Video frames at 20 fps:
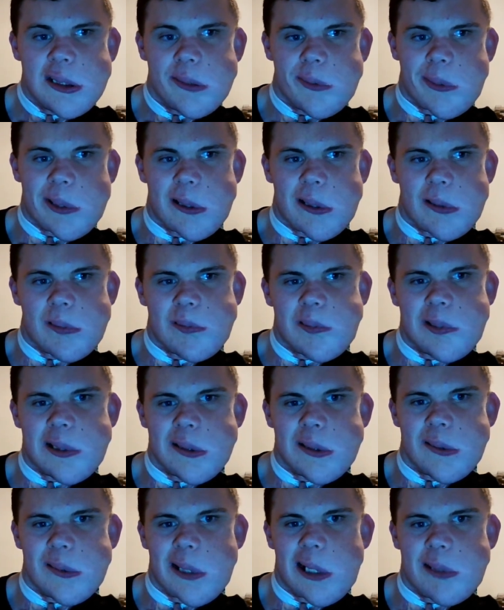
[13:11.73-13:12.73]
move
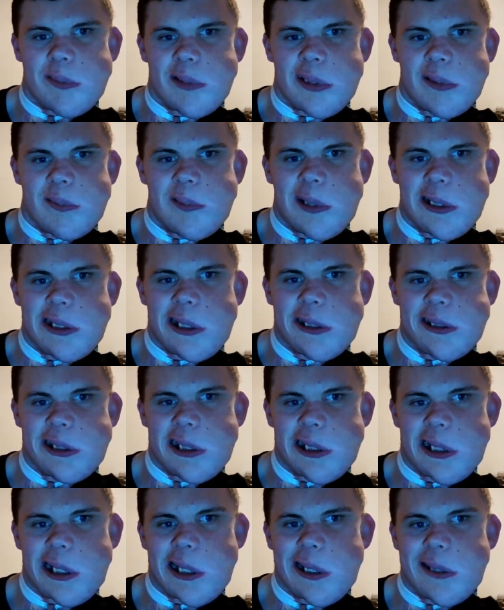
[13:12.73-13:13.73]
for everything, and
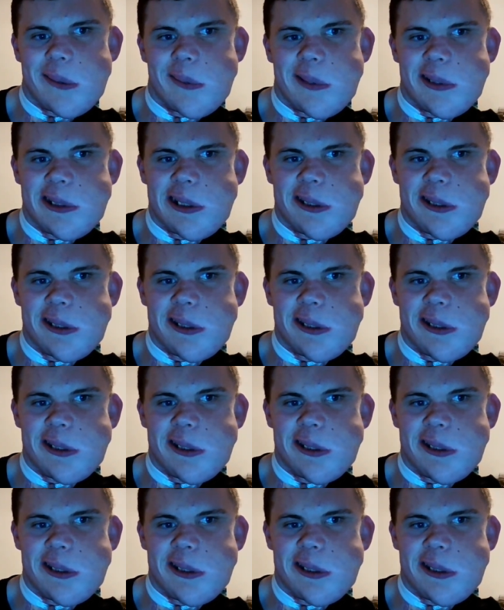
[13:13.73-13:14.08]
just kind of a